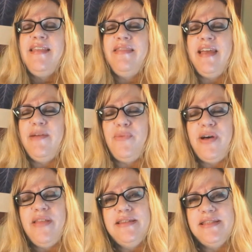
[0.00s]
And they,
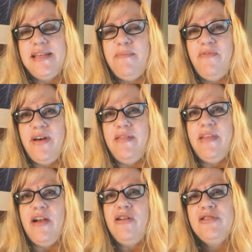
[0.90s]
while they seem
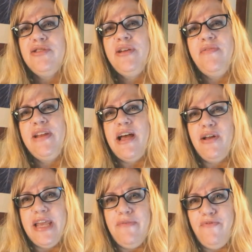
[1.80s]
fun, they're also giving
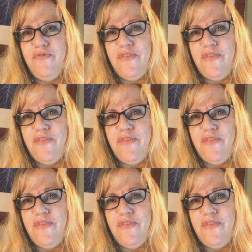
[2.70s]
out Im